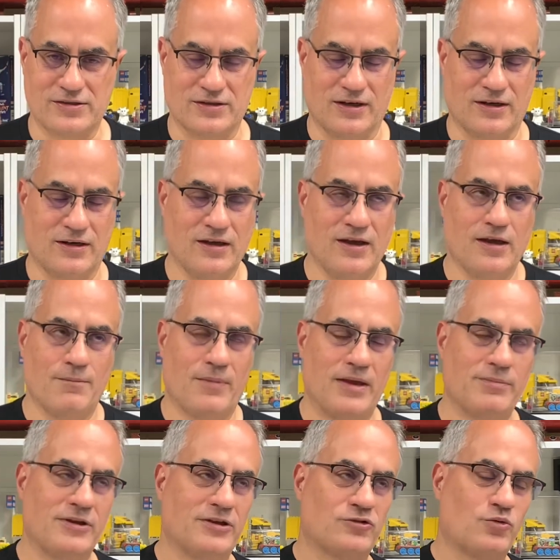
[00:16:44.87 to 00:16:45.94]
And
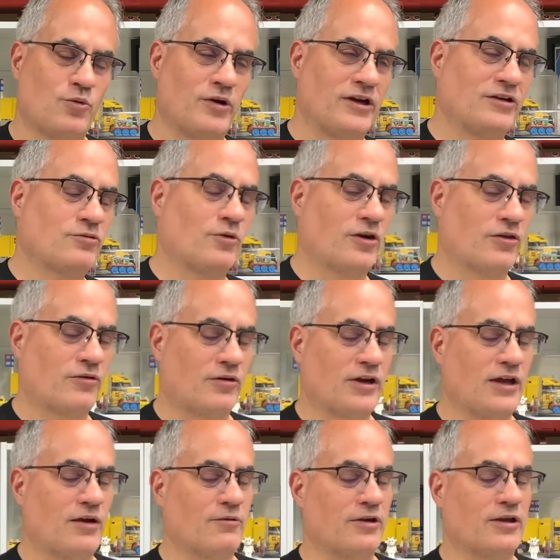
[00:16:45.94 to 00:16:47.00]
maybe in 2023,
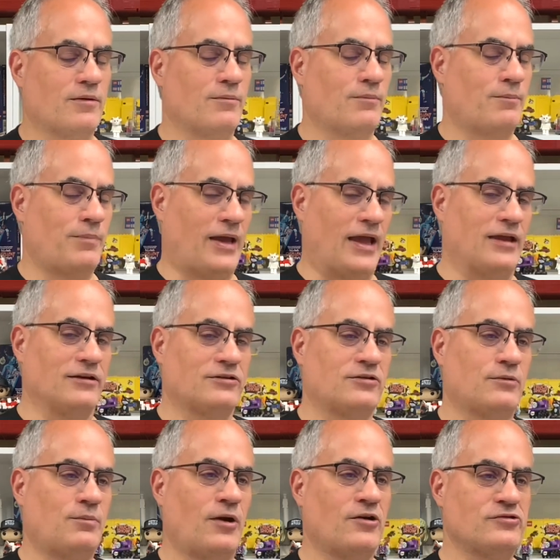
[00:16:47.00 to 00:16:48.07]
I want to get back to
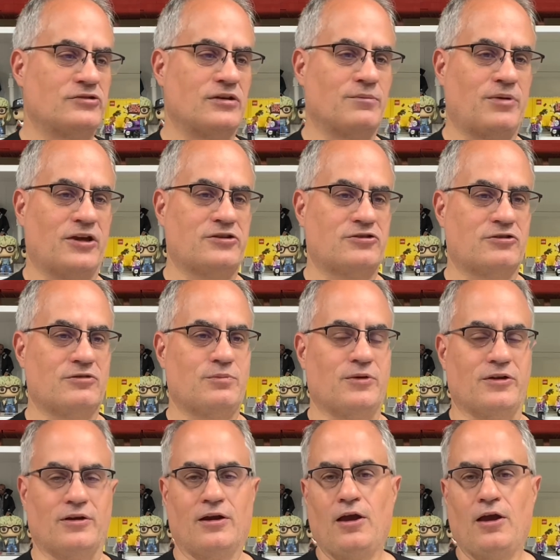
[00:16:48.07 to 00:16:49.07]
posting pictures, but